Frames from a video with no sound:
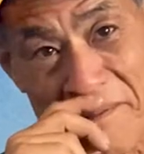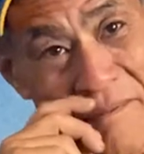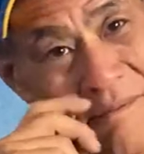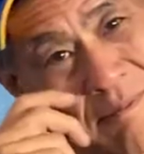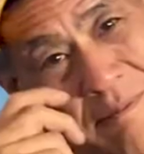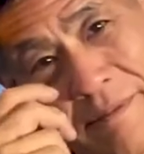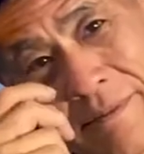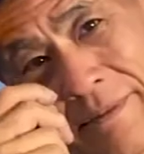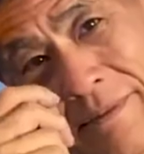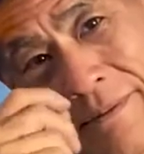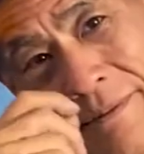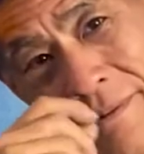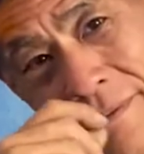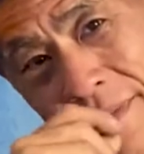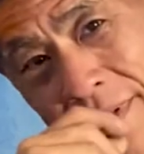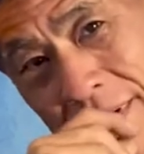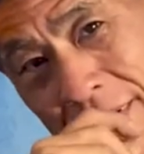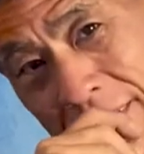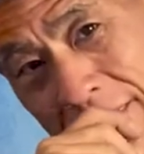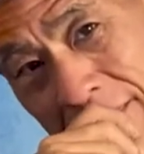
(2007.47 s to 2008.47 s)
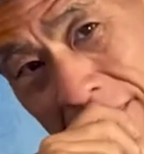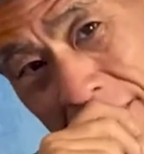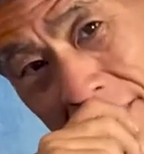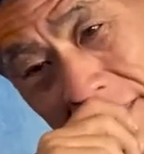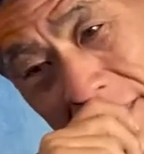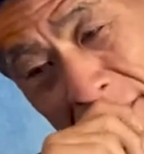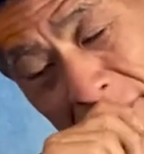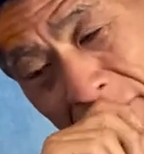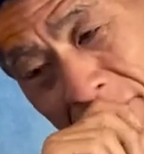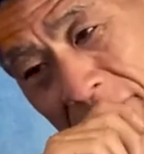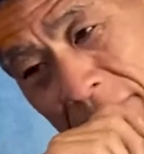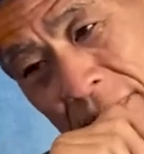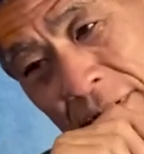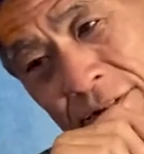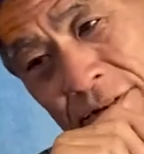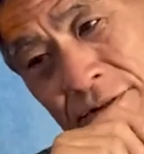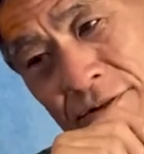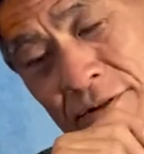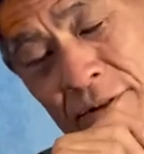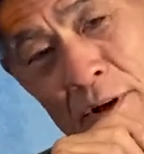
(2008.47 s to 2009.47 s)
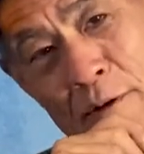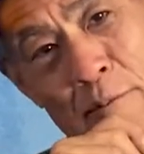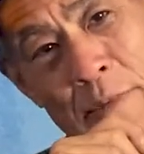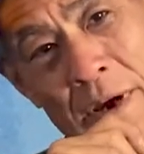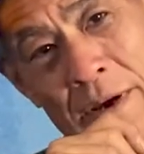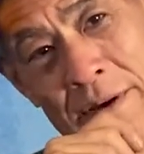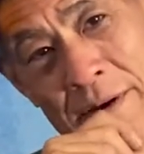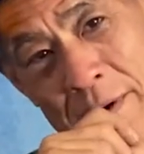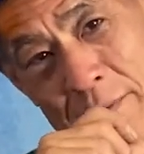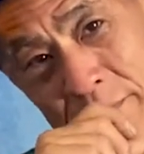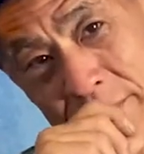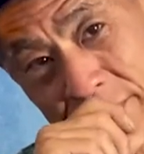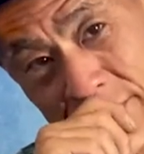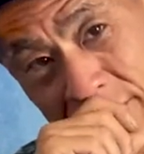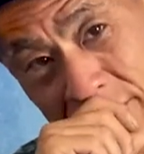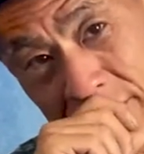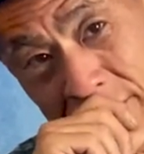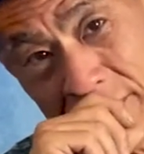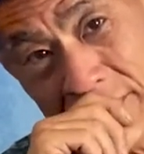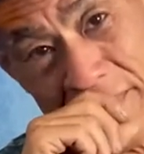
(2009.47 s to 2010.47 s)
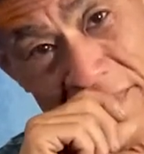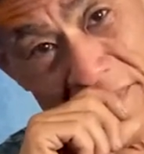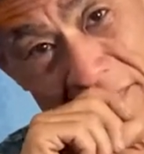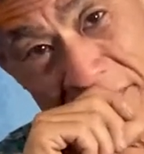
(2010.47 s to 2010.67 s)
Yeah. He's just not my cup of tea.